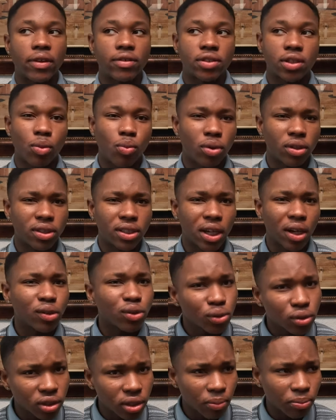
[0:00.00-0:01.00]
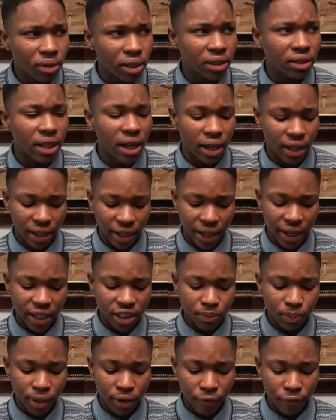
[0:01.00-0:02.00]
if someone tells you something that
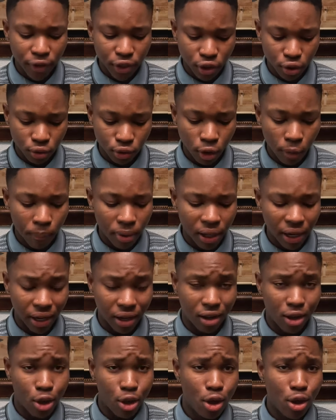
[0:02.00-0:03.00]
is beneficial, don't be like,